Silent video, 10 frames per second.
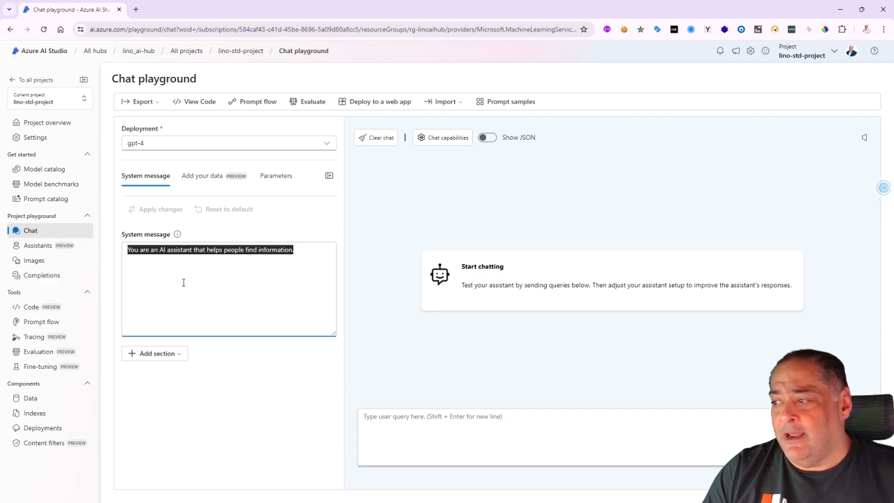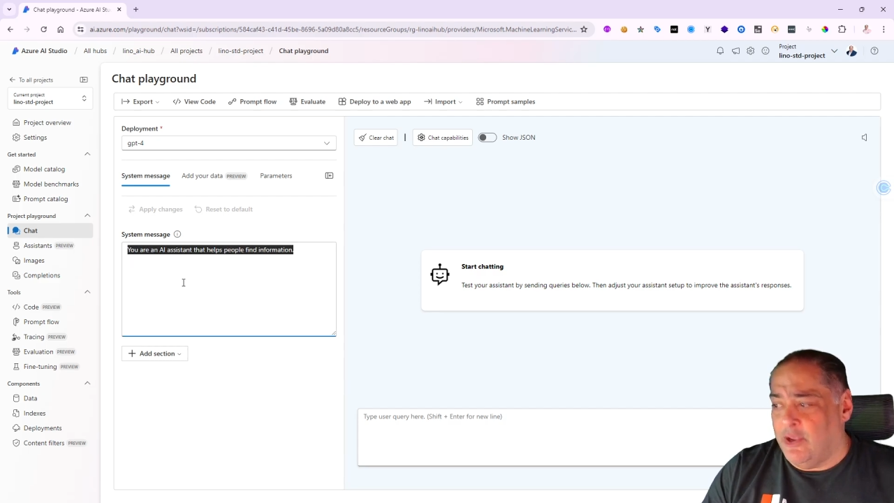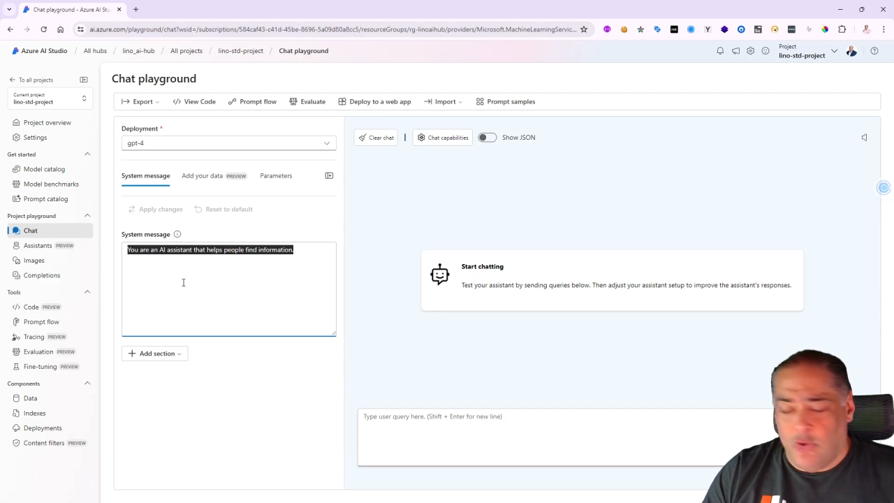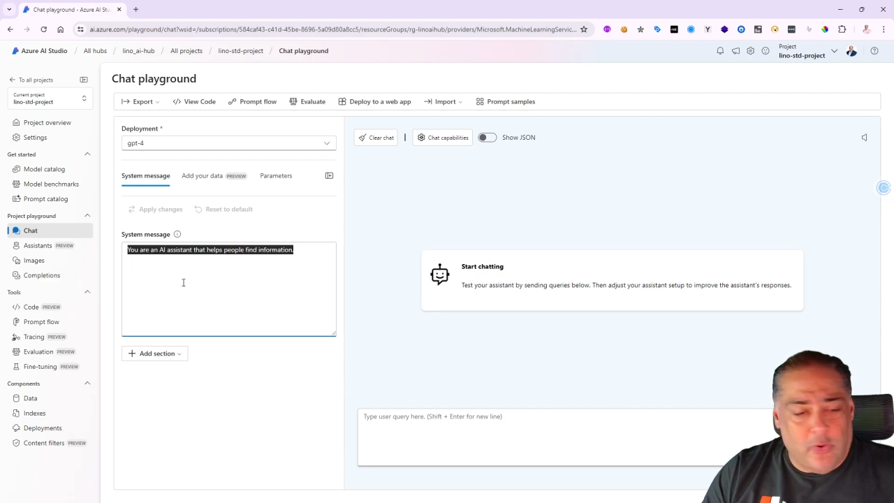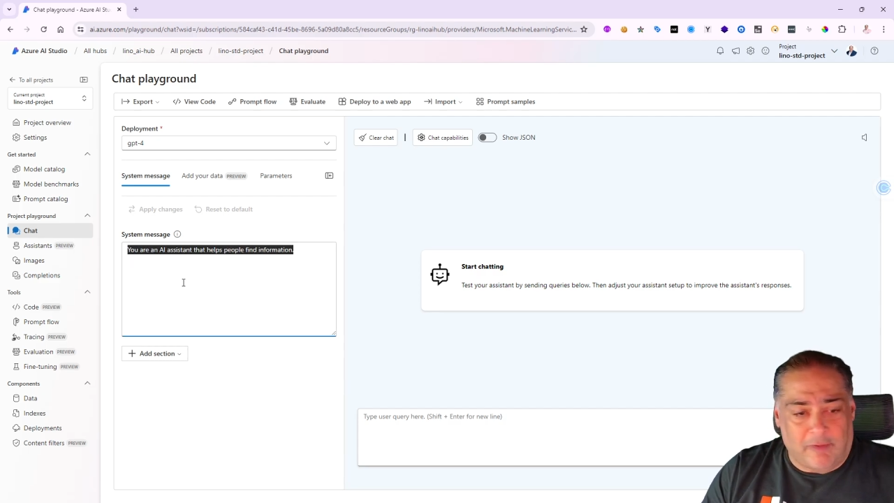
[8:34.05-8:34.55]

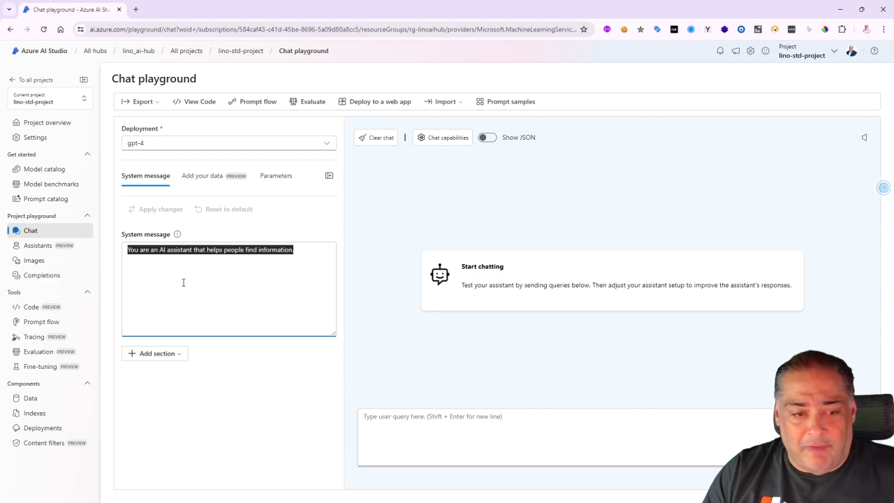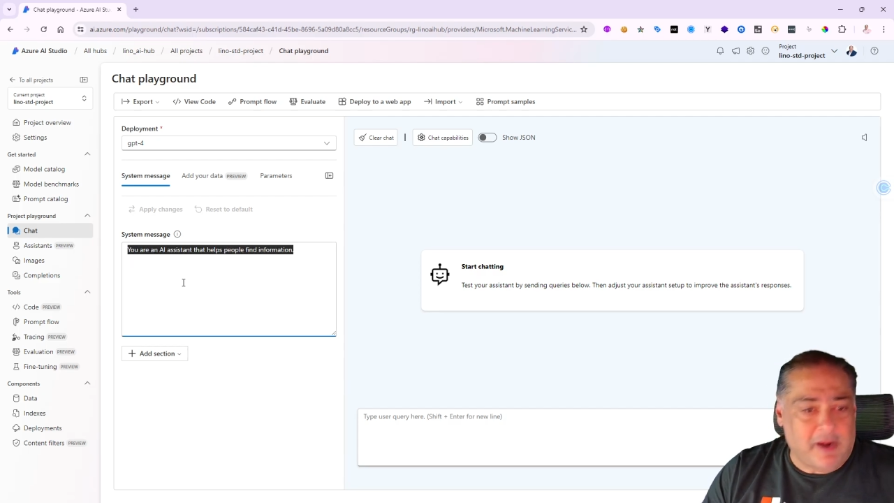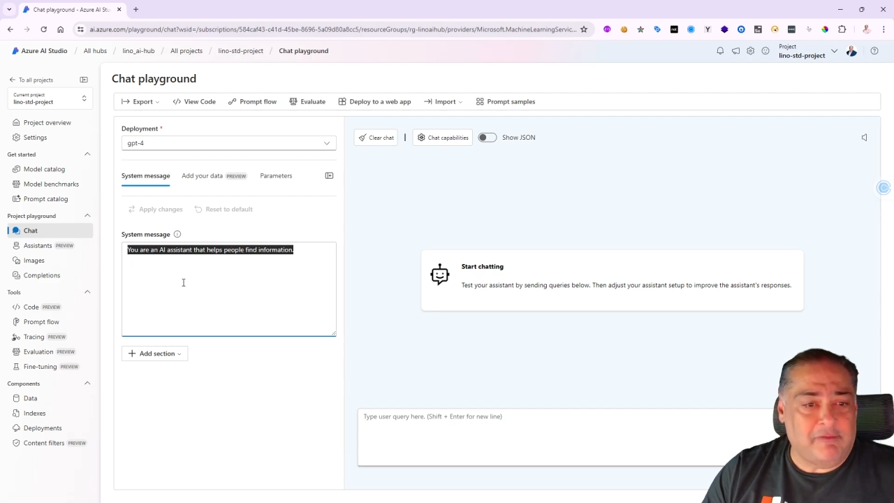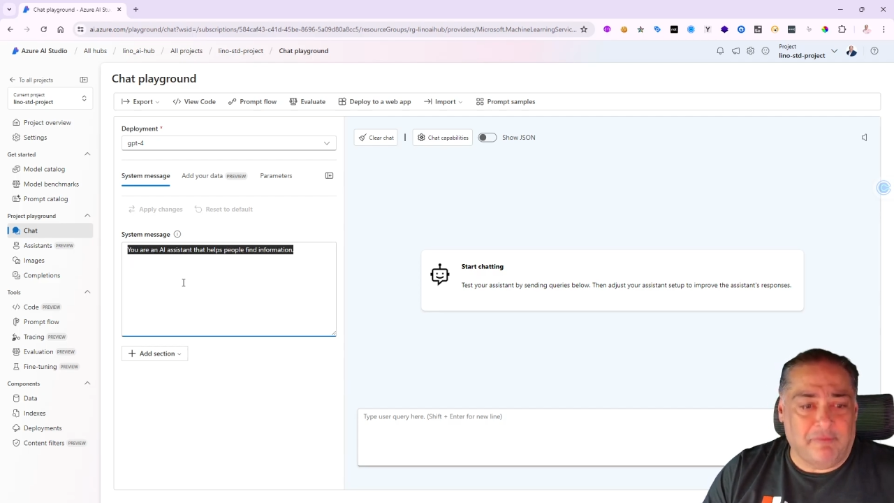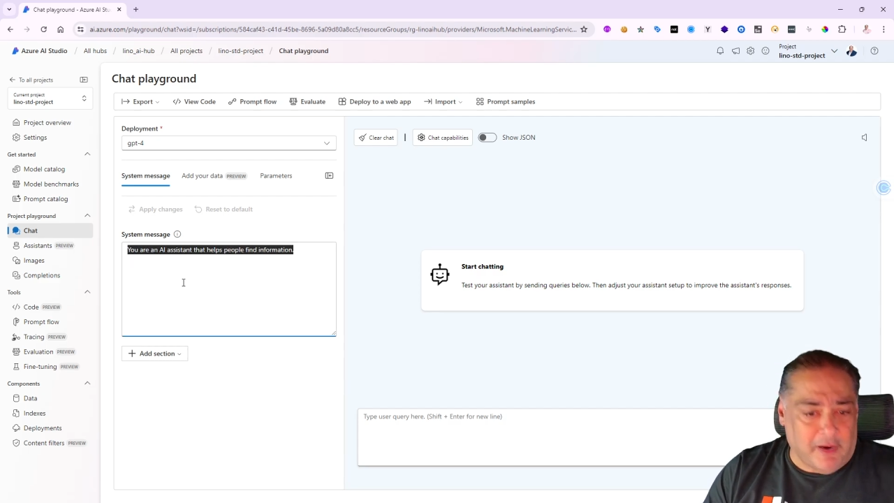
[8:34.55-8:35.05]
you are a
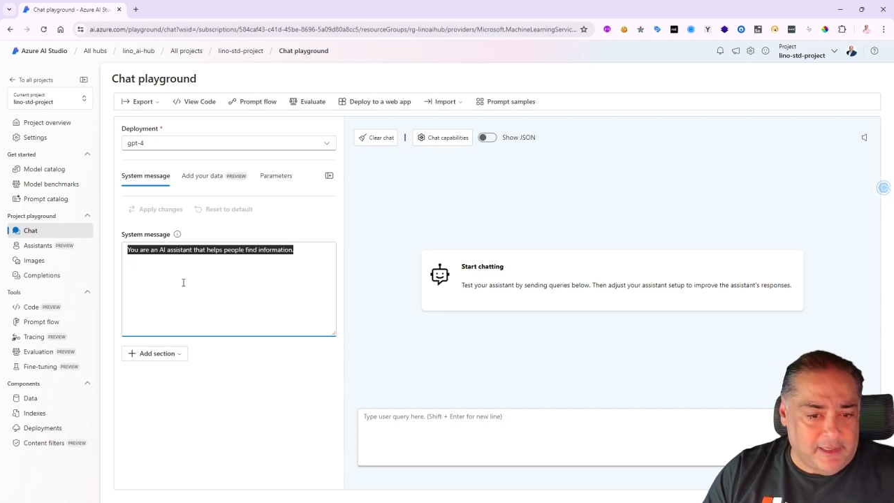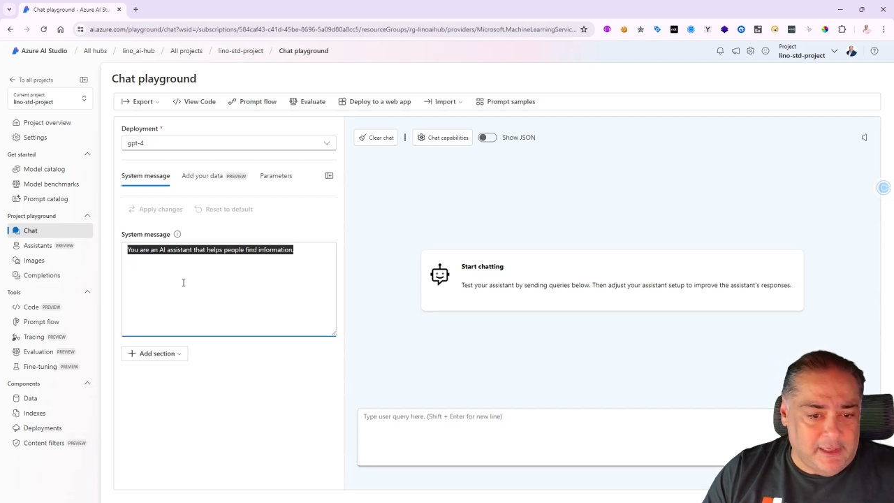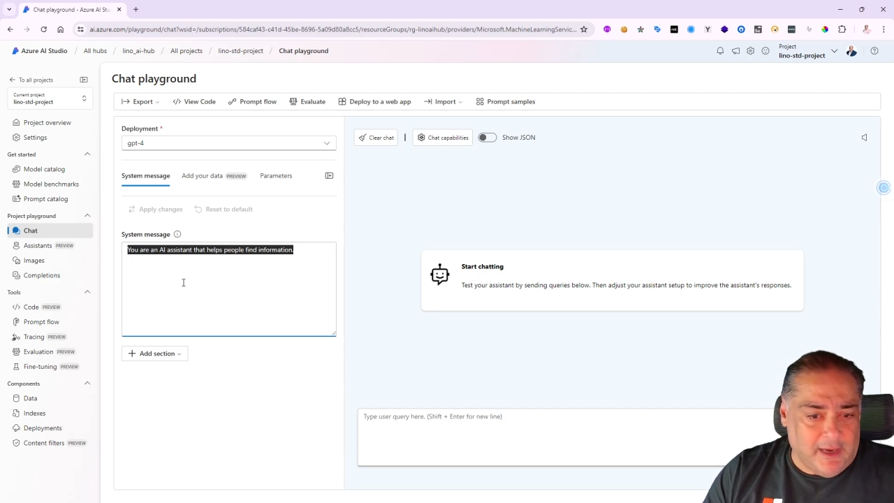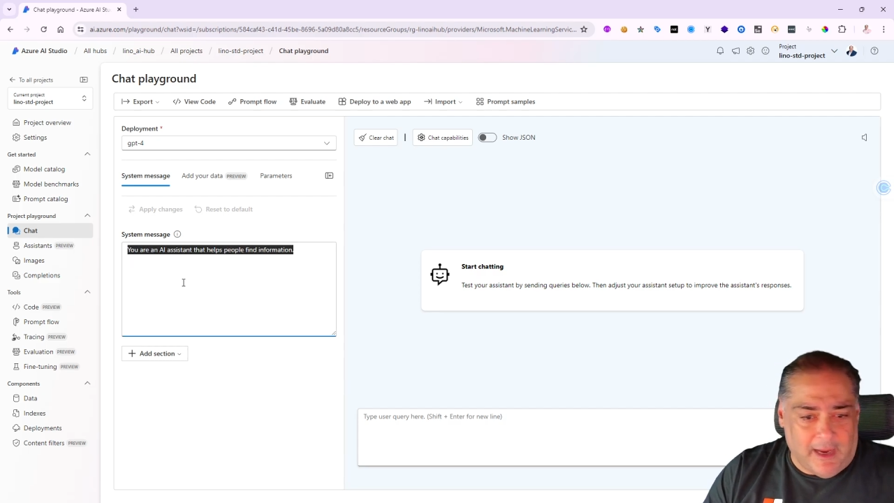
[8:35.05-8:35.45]
very funny